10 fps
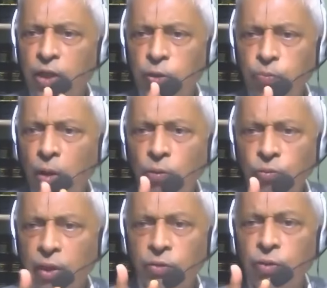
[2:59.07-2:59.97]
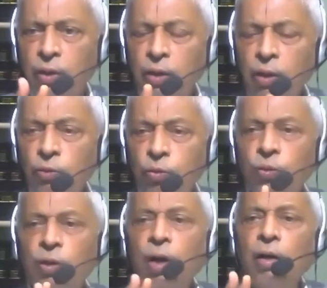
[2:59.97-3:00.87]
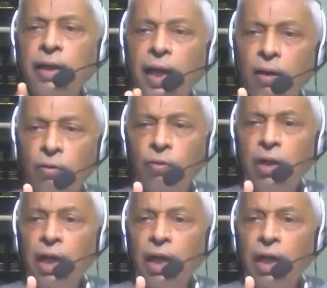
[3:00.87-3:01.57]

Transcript: spouses should not have